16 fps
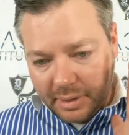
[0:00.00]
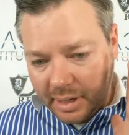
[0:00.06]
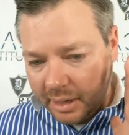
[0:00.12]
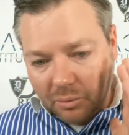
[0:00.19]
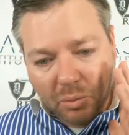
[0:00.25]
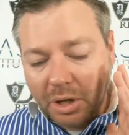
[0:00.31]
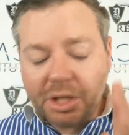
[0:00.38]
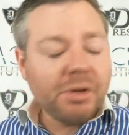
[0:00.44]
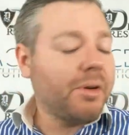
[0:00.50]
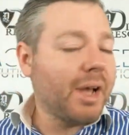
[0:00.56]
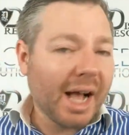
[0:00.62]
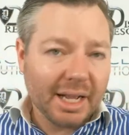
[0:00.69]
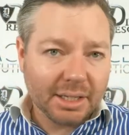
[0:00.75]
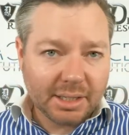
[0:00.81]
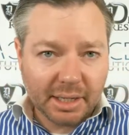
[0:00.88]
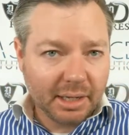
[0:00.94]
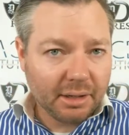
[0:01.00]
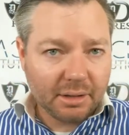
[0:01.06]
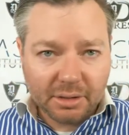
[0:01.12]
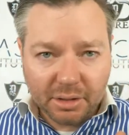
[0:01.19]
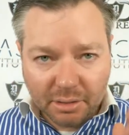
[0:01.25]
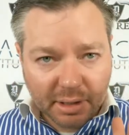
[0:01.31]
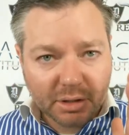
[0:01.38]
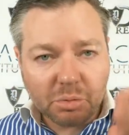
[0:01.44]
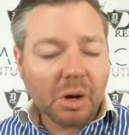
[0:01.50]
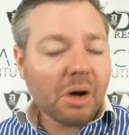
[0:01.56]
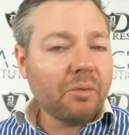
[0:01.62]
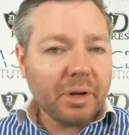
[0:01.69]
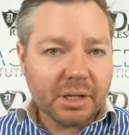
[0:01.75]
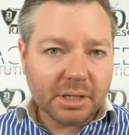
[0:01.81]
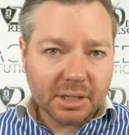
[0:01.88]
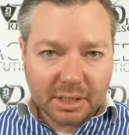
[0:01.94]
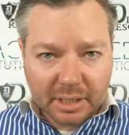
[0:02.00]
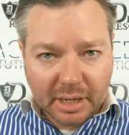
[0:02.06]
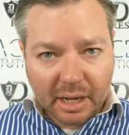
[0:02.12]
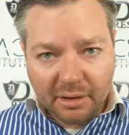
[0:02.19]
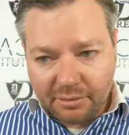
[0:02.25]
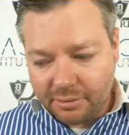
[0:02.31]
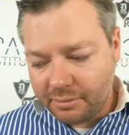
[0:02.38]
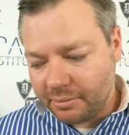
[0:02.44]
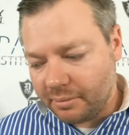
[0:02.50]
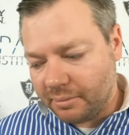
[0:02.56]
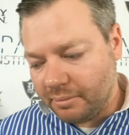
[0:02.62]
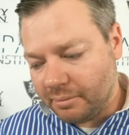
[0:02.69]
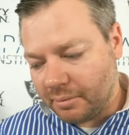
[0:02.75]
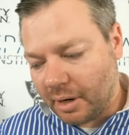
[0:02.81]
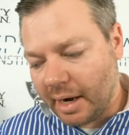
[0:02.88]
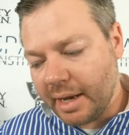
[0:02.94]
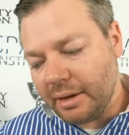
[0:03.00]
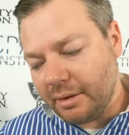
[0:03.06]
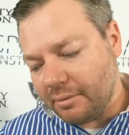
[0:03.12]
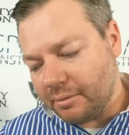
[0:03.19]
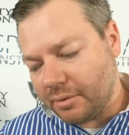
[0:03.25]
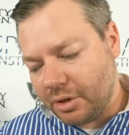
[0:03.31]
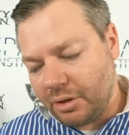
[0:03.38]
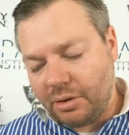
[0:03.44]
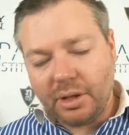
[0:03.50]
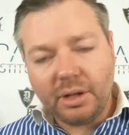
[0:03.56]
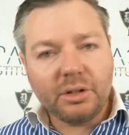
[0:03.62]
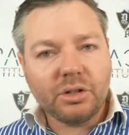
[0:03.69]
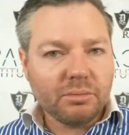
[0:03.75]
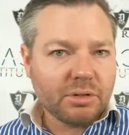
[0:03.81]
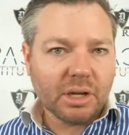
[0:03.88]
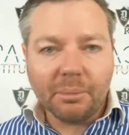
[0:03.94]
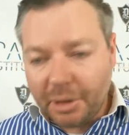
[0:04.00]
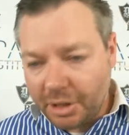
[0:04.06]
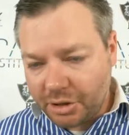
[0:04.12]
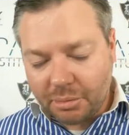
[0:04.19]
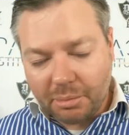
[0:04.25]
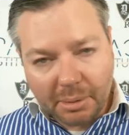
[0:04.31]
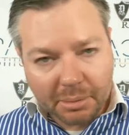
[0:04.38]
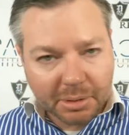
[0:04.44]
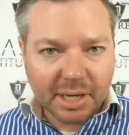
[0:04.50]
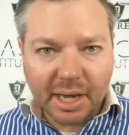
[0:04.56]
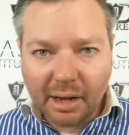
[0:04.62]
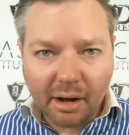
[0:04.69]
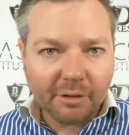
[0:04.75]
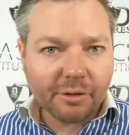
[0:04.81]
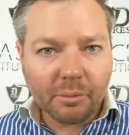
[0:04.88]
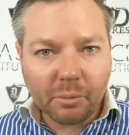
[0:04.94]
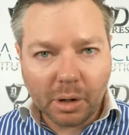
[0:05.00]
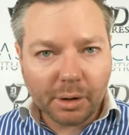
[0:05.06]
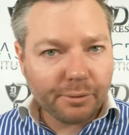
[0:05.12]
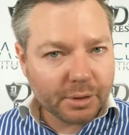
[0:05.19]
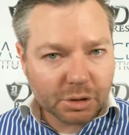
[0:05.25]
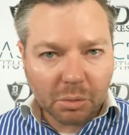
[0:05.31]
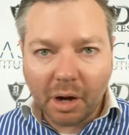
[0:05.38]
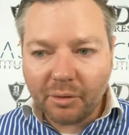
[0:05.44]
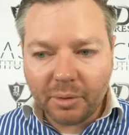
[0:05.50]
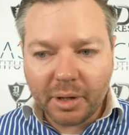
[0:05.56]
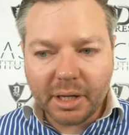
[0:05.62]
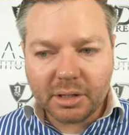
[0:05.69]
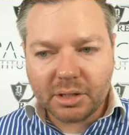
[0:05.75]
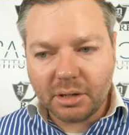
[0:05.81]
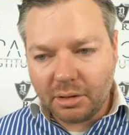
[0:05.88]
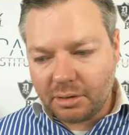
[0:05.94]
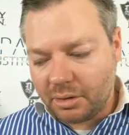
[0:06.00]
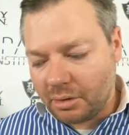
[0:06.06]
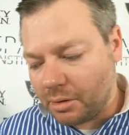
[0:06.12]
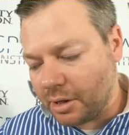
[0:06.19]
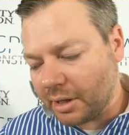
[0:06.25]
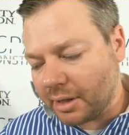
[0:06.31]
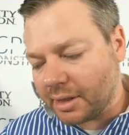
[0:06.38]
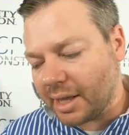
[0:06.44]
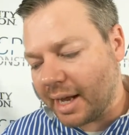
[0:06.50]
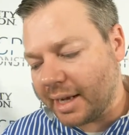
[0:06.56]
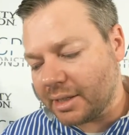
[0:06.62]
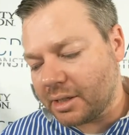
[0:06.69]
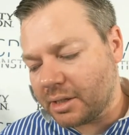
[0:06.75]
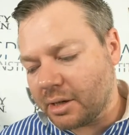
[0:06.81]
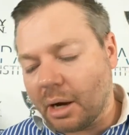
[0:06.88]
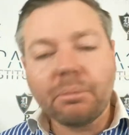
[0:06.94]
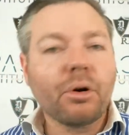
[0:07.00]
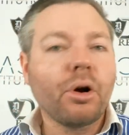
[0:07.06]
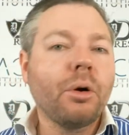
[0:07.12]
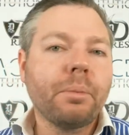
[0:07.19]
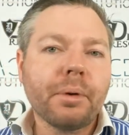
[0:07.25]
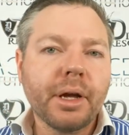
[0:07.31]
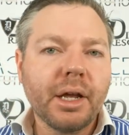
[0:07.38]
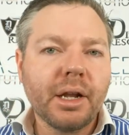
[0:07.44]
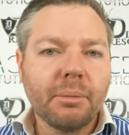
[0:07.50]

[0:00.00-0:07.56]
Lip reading: What do you guys think? Do you think 12 weeks is enough, right? Do you think somebody should be able to take off from work for 12 weeks? Do you think that that's appropriate?